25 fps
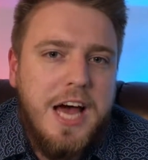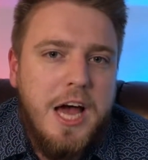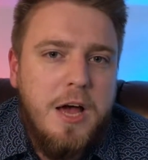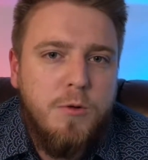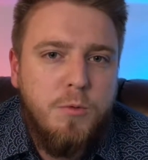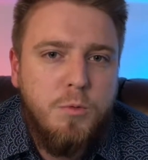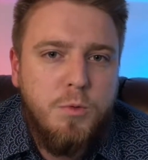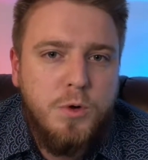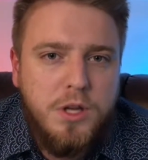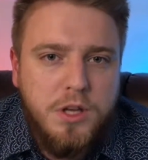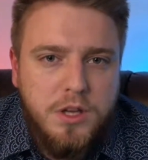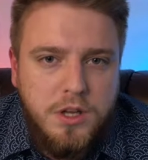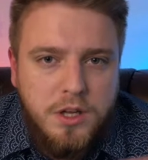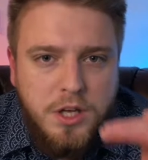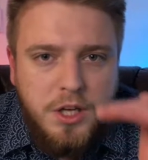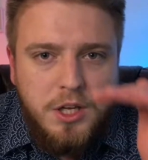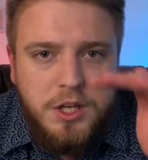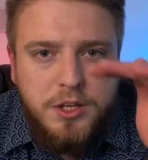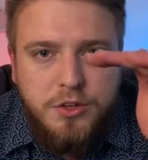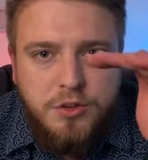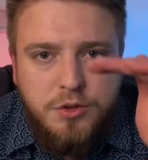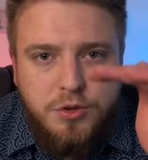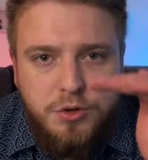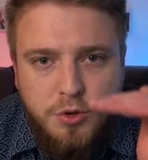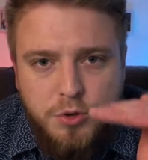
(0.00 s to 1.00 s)
I will
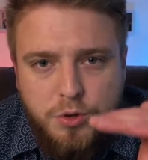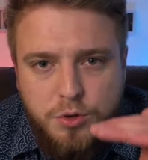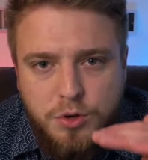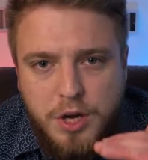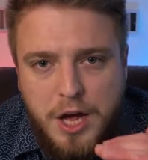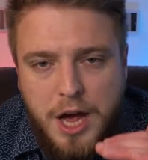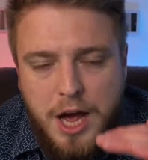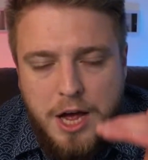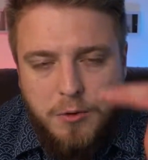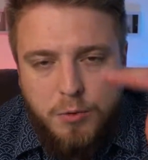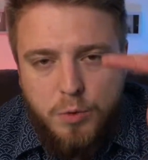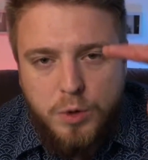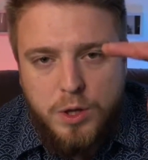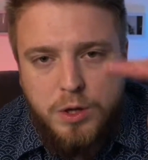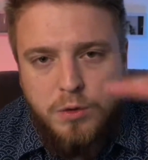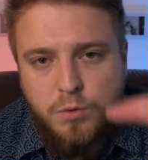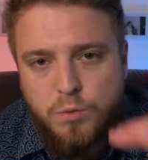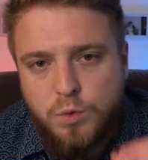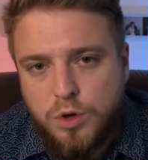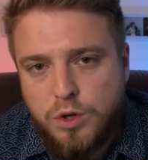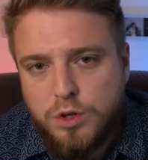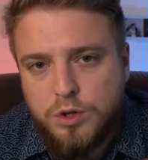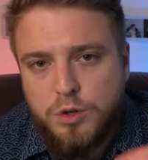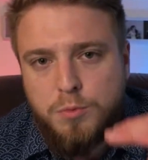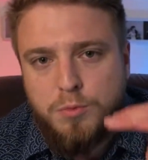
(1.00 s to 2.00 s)

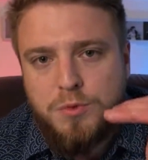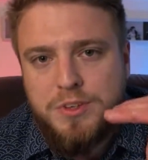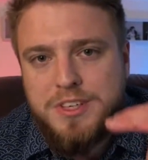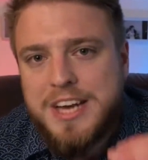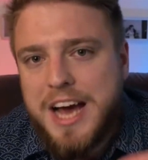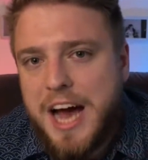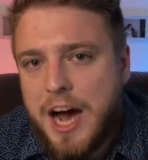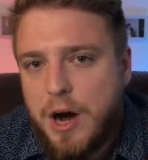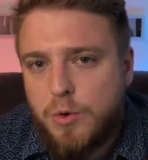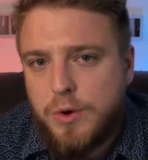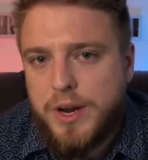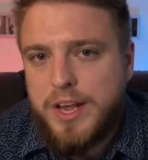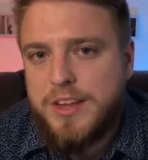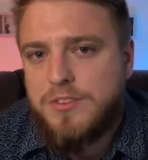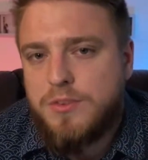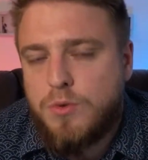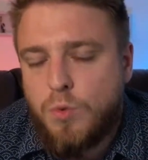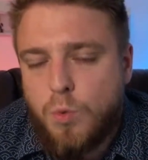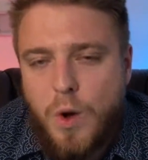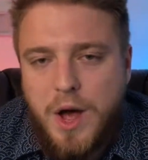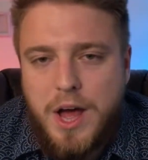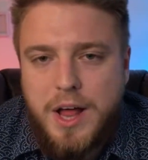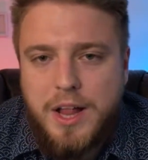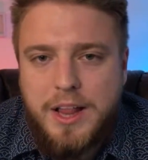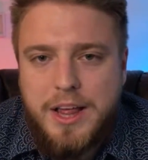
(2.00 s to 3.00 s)
volume down as
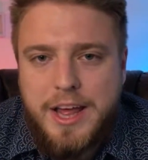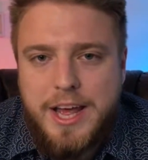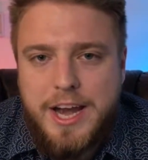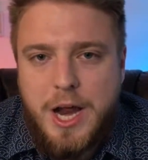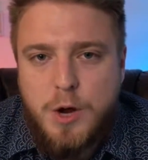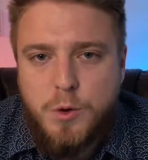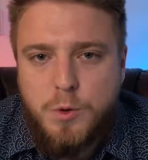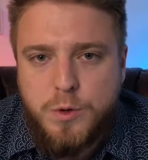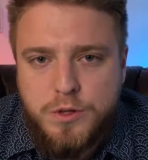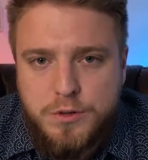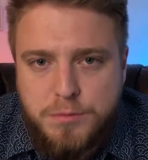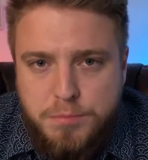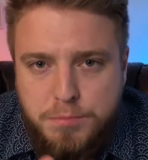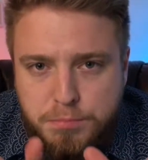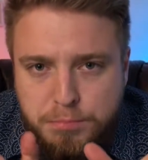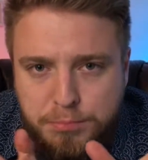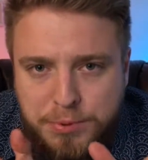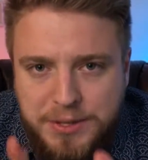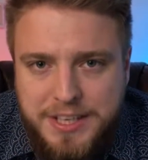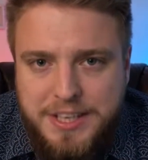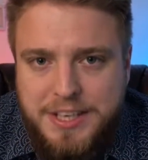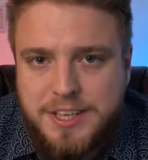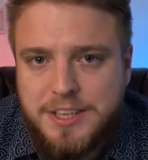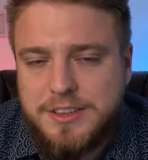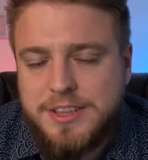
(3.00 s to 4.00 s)
well, and I will
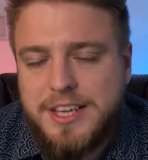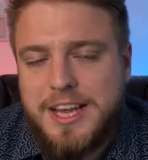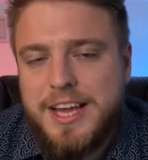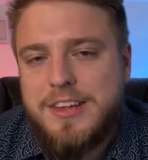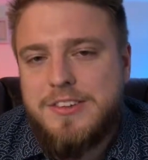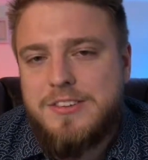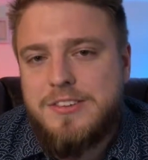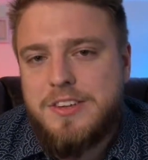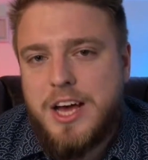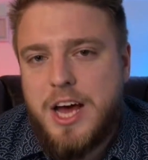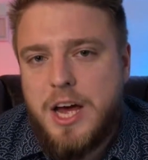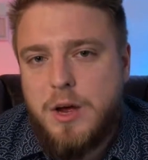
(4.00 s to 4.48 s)
speak less.